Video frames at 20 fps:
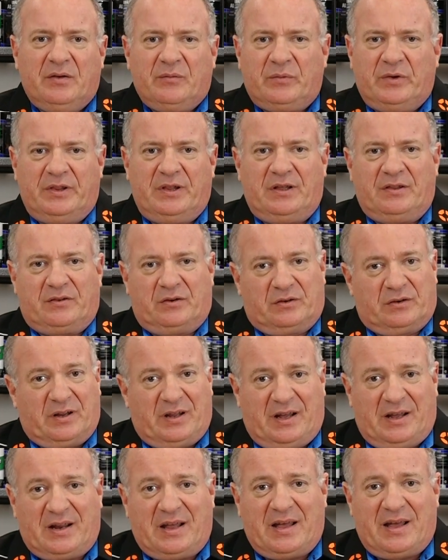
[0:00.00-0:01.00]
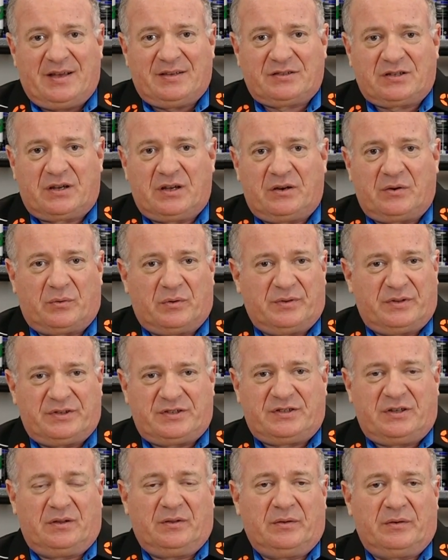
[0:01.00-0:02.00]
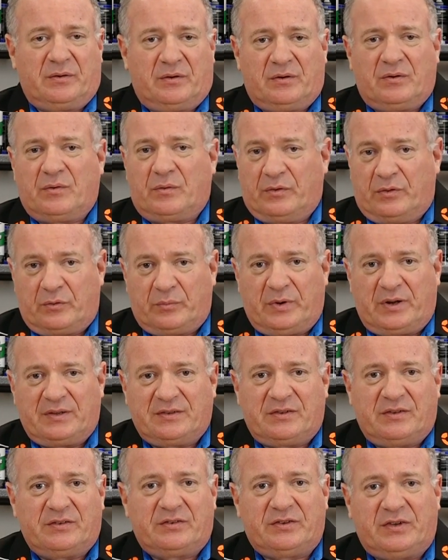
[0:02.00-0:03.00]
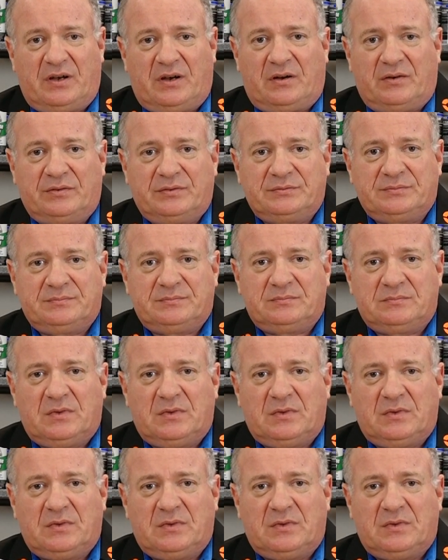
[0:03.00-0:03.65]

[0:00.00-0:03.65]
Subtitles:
with either a head gasket or the cylinder or the rings itself.